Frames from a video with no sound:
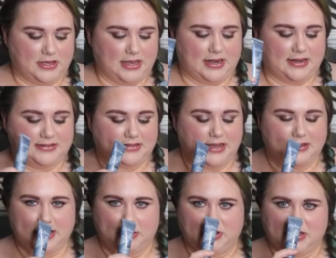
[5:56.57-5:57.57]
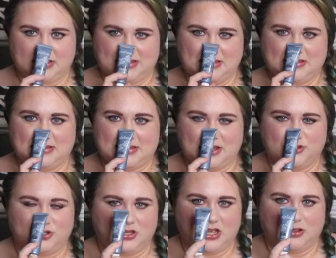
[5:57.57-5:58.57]
And I say that because this is
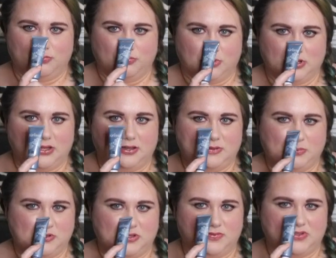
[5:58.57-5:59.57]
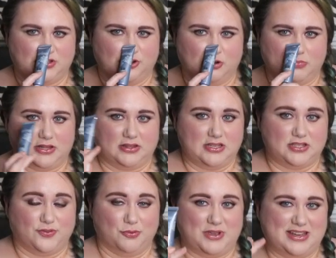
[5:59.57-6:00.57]
actually a really expensive serum, at
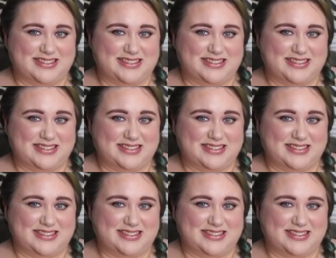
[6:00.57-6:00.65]
least for me.